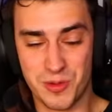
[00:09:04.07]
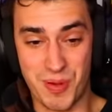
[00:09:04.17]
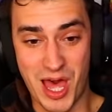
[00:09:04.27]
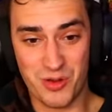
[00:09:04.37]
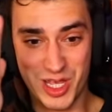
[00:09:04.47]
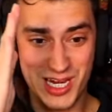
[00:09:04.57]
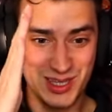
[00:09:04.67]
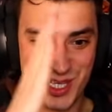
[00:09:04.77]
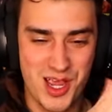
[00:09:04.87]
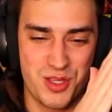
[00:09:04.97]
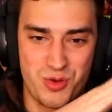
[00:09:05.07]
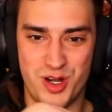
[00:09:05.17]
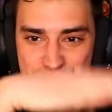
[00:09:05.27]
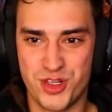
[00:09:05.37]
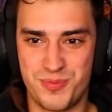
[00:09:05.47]
The bottle hit the other one.
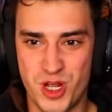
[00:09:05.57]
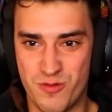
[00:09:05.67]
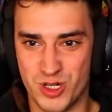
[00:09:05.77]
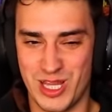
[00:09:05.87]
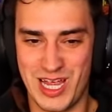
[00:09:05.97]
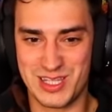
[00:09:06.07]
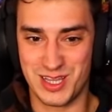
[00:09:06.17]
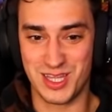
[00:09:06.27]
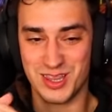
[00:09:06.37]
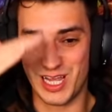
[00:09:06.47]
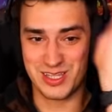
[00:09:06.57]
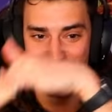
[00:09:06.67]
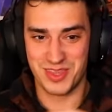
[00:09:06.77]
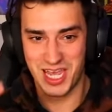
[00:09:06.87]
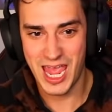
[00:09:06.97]
It flipped over, landed, then landed on
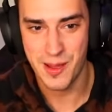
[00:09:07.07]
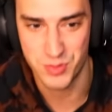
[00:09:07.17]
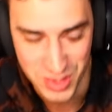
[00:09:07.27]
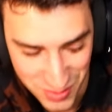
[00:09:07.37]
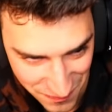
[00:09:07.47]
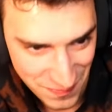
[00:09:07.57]
the cap with